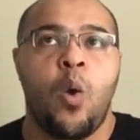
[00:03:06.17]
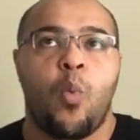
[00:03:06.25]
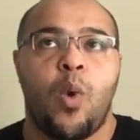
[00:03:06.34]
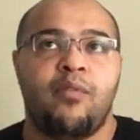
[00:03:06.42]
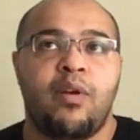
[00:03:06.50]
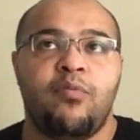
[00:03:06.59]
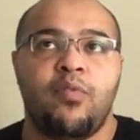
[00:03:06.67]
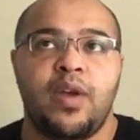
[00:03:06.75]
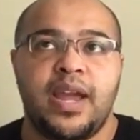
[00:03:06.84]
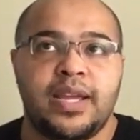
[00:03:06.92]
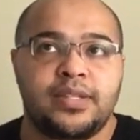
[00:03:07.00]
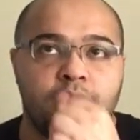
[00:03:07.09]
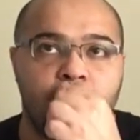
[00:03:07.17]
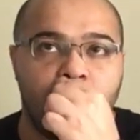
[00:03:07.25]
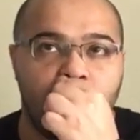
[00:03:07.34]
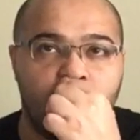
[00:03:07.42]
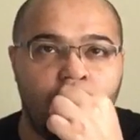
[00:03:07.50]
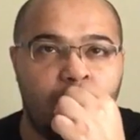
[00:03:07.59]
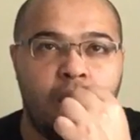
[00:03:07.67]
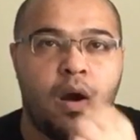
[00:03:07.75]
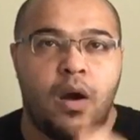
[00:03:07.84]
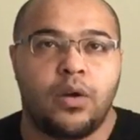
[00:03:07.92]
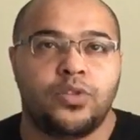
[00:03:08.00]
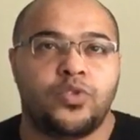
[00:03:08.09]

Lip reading: wherever it is that you are